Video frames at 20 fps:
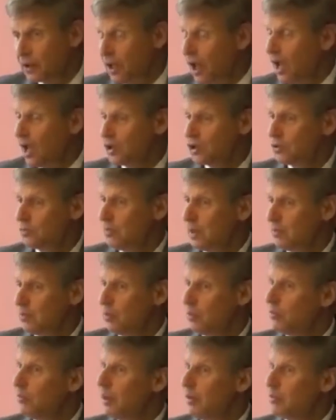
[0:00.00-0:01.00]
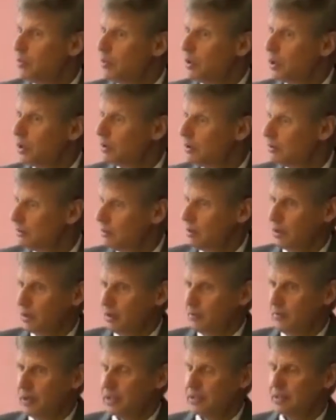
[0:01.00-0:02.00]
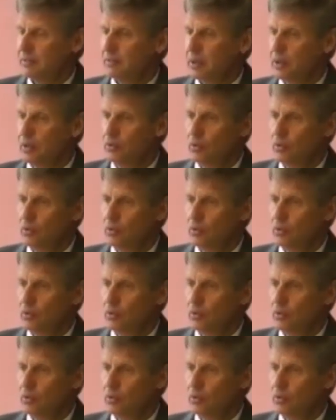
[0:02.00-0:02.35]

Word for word: Gosh, maybe we can make some